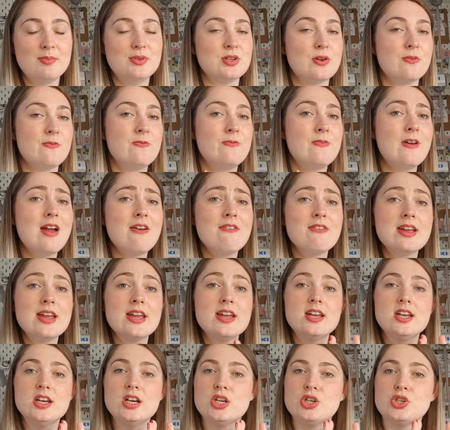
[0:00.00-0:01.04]
So
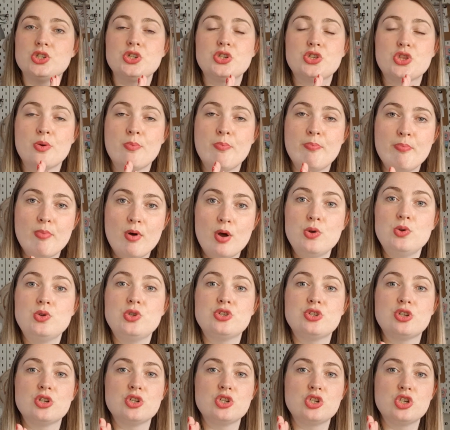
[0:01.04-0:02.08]
just the
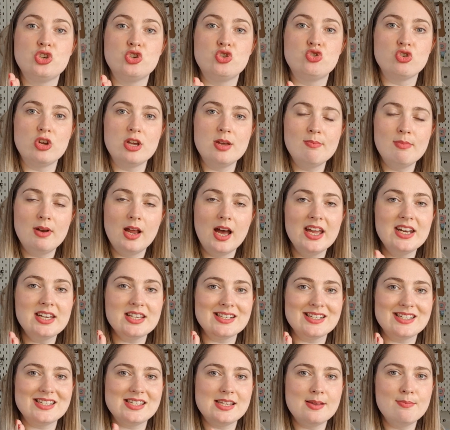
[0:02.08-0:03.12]
most streamlined,
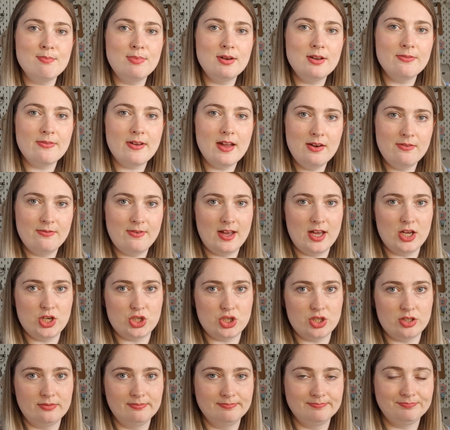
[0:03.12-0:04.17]
simplified
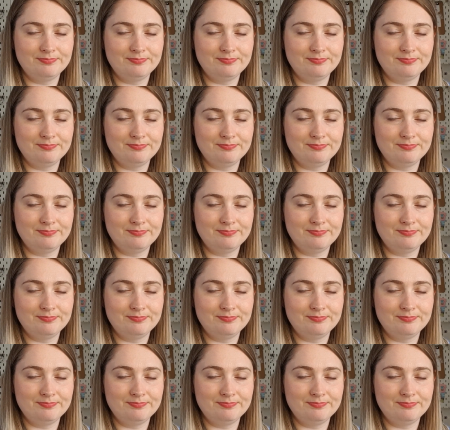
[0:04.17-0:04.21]
version.